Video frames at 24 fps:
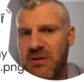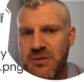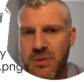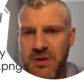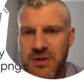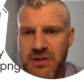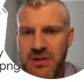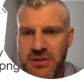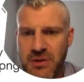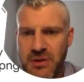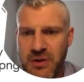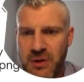wanted
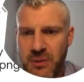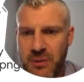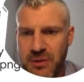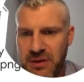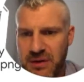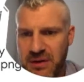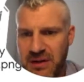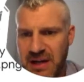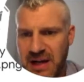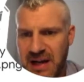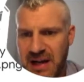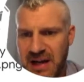to show you
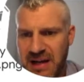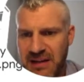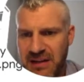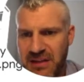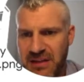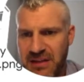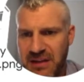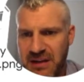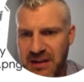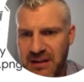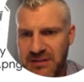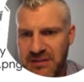the kind of
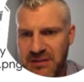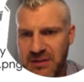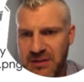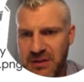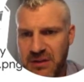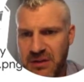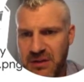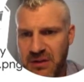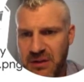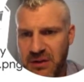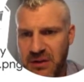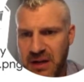things you
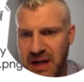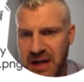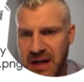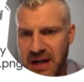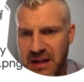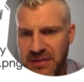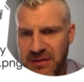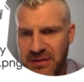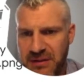can look at.